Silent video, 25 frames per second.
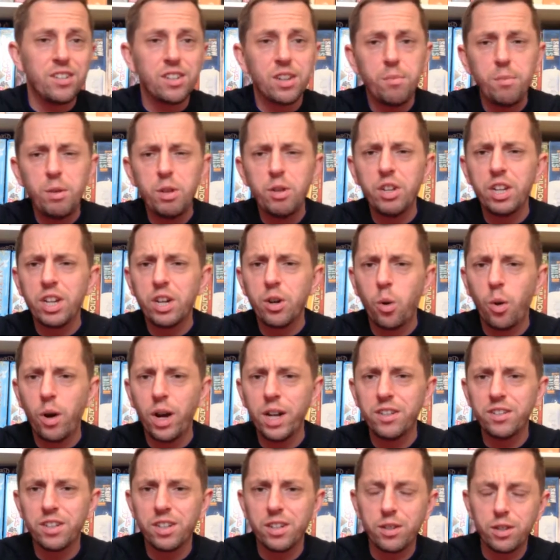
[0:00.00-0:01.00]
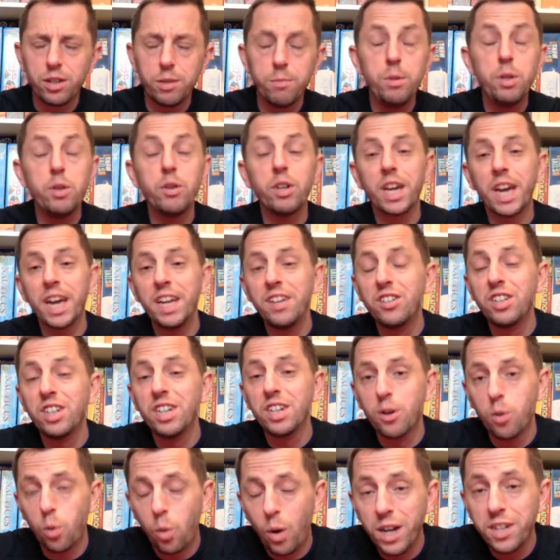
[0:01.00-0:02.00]
communicating
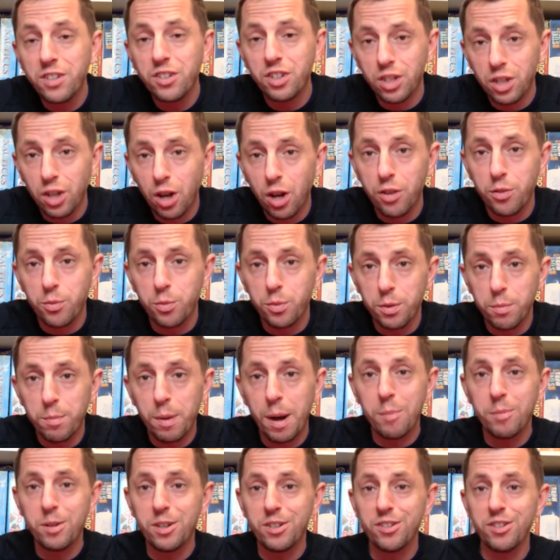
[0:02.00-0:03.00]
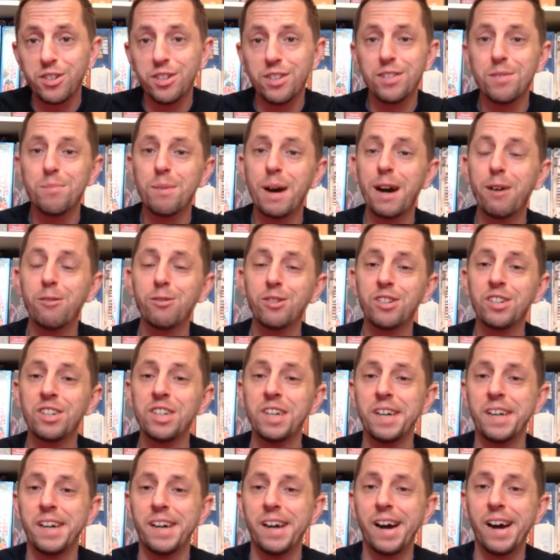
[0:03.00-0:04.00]
quite a lot with publishers about
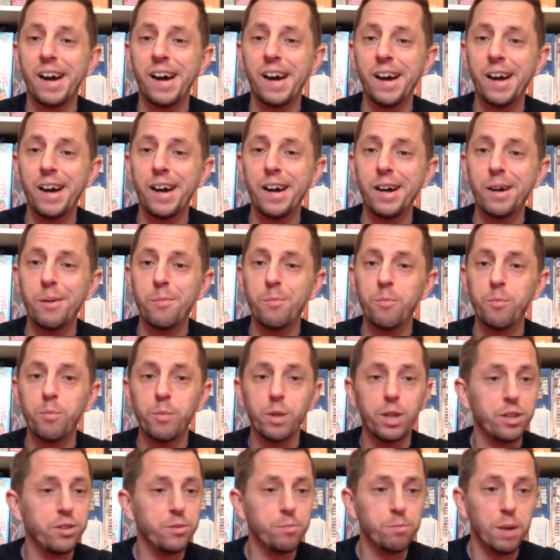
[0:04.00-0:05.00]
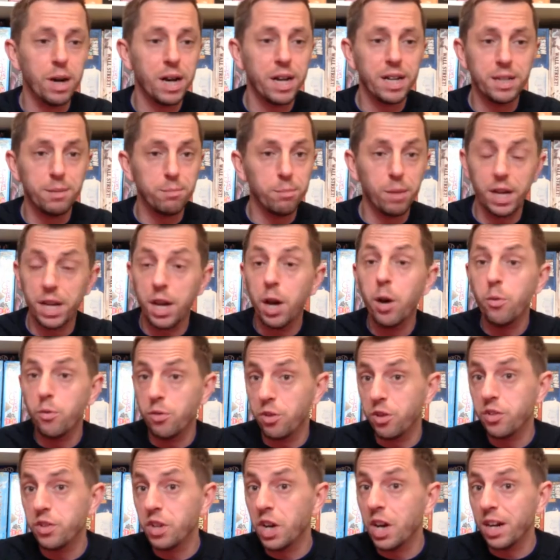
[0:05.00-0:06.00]
my own
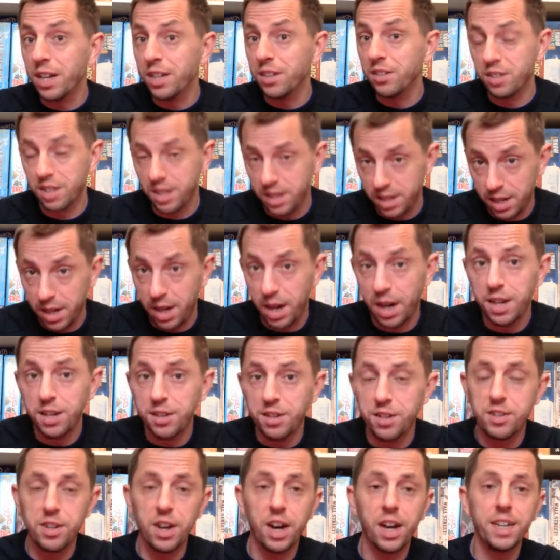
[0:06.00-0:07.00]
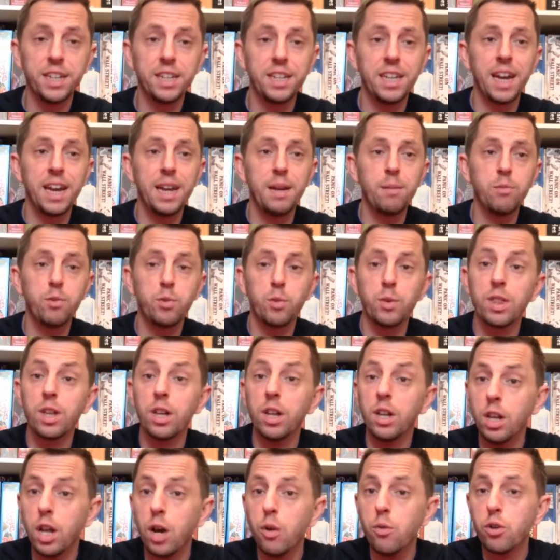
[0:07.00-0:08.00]
designs. I design games with a
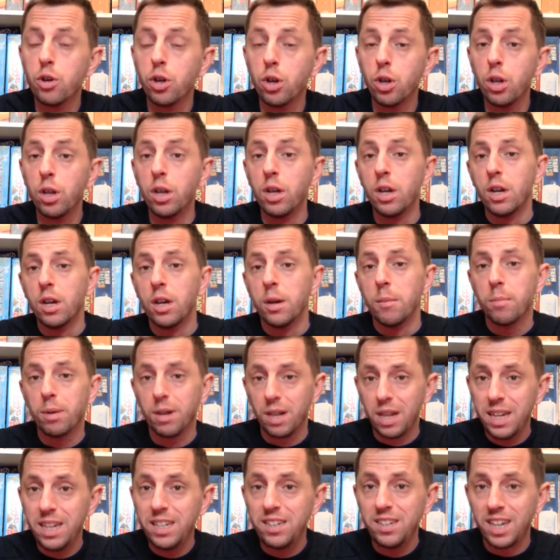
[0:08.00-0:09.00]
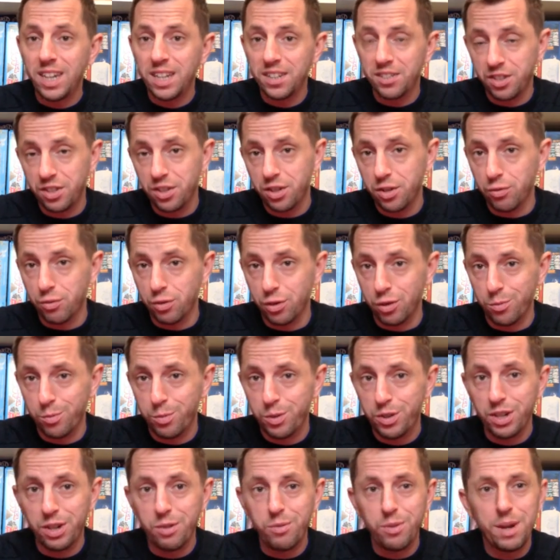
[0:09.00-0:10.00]
local playtest group.
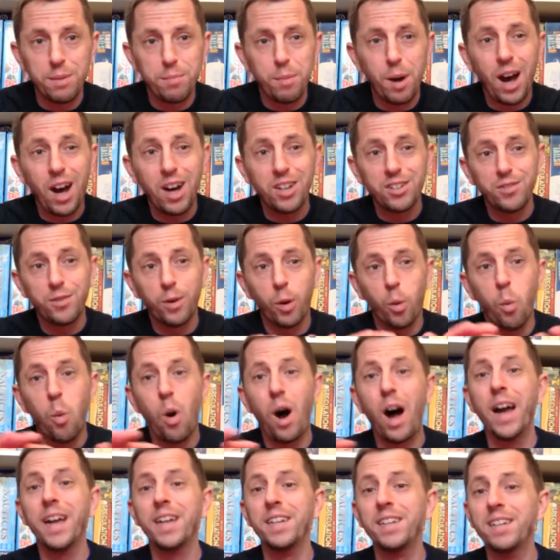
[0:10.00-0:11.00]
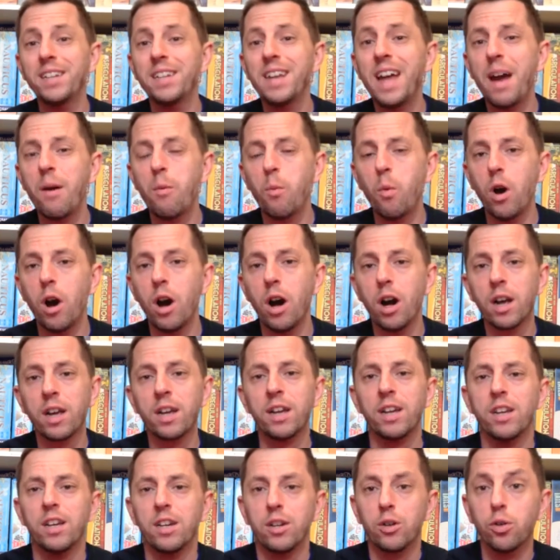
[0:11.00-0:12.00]
So we're part of a wide network
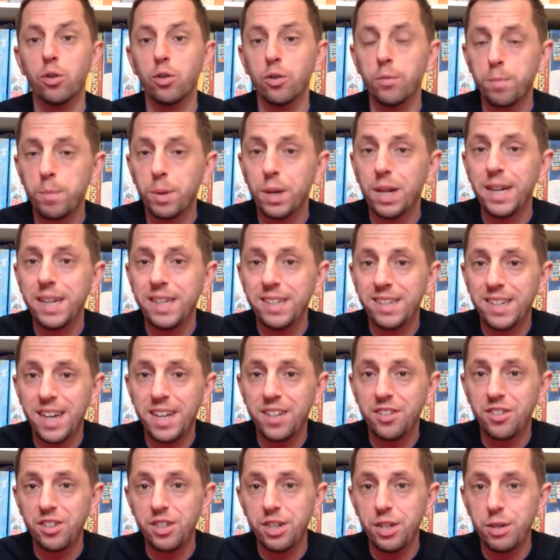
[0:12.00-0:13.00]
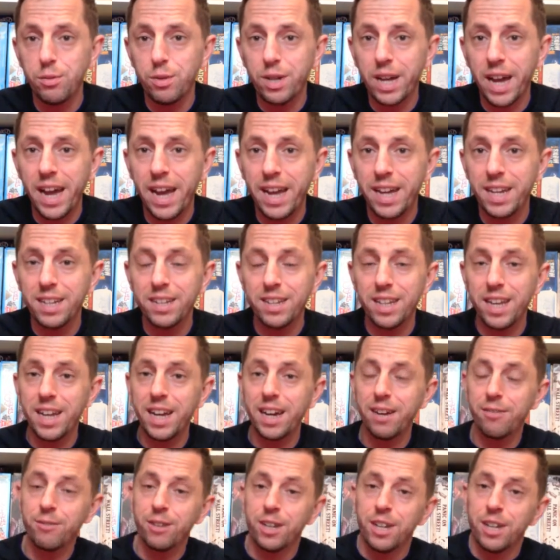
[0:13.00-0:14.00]
called Playtest UK, and they
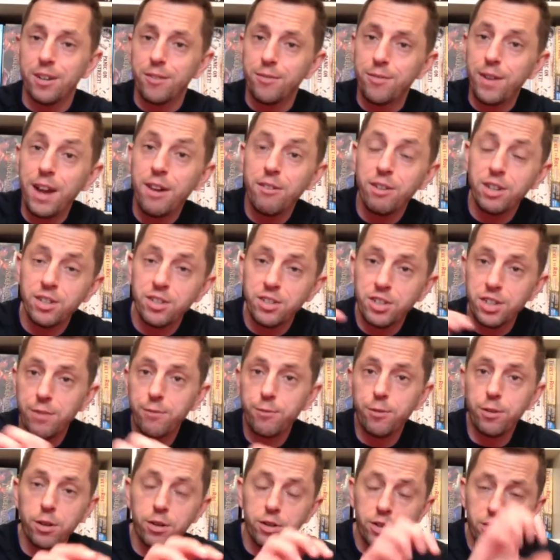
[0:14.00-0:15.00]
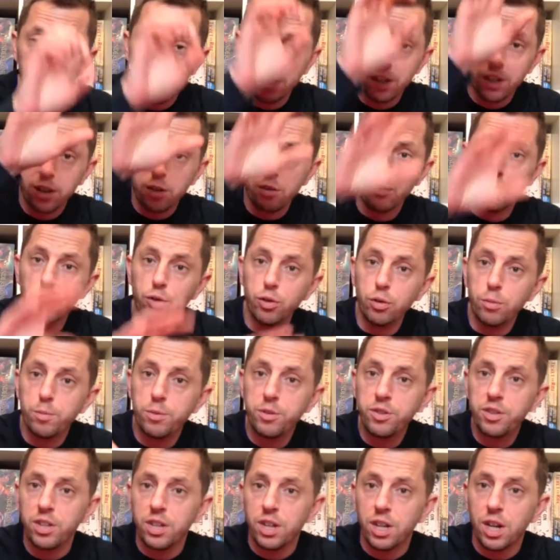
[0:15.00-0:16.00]
have various different
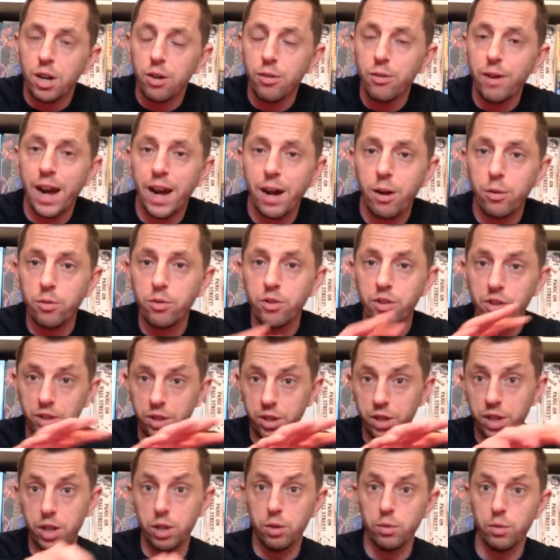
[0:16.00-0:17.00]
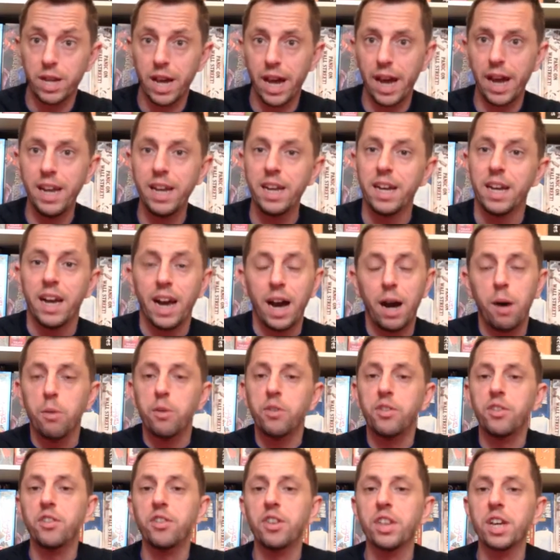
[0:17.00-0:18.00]
groups around the UK.
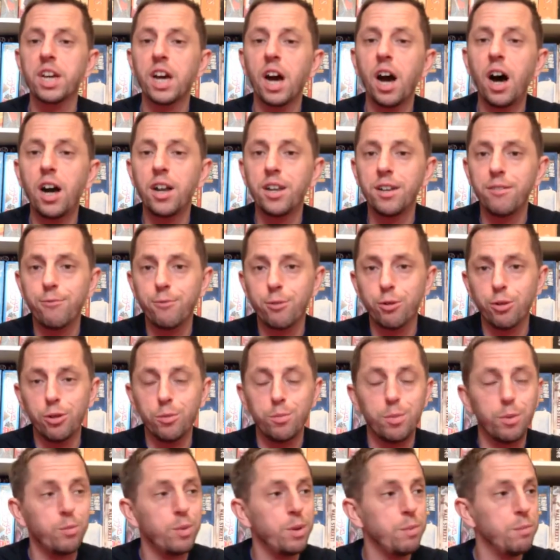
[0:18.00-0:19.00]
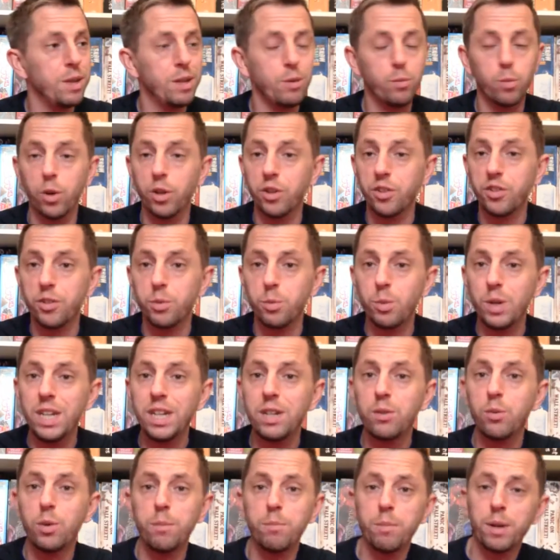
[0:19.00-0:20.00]
Ours is the Cardiff group, and we meet once a
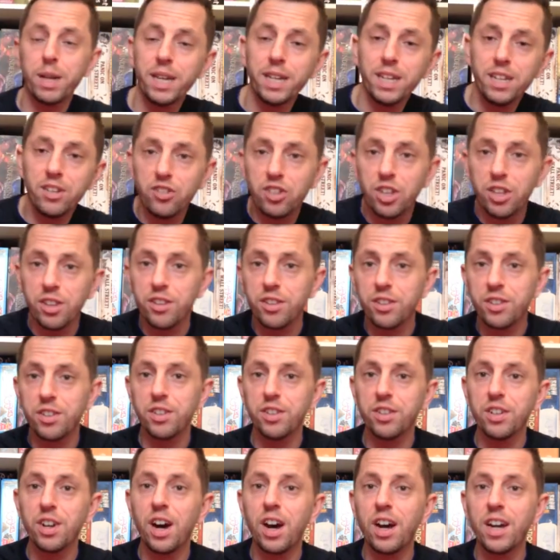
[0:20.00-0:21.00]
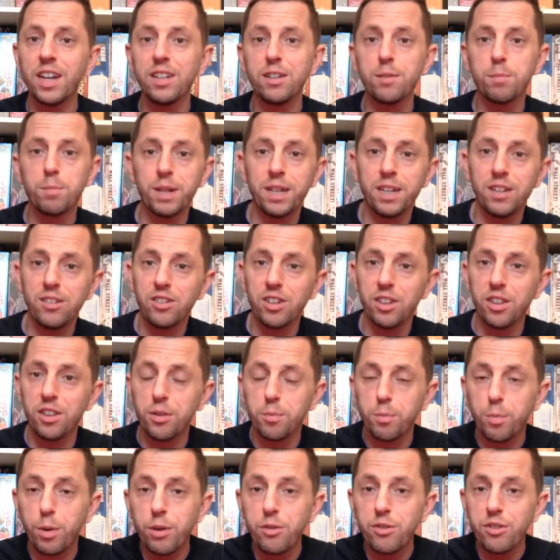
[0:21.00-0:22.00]
week. We play each other's designs, play each other's
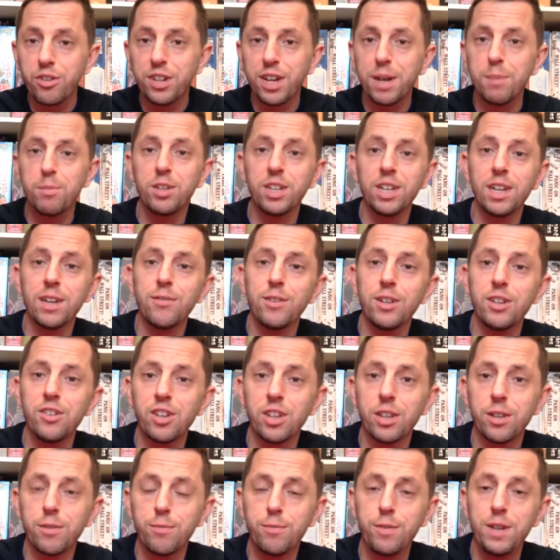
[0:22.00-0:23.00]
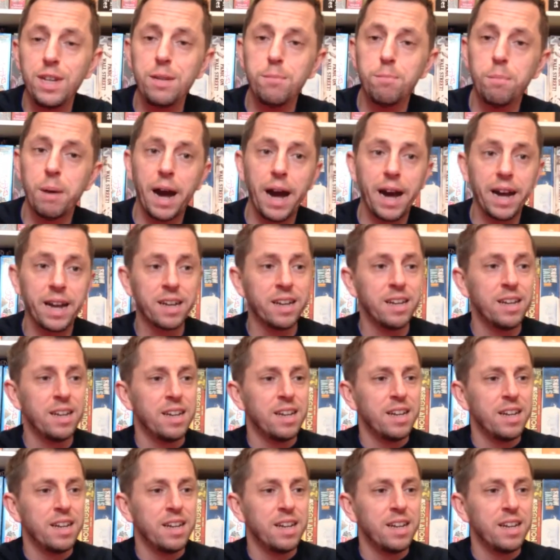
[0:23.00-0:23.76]
prototypes, and give each other feedback.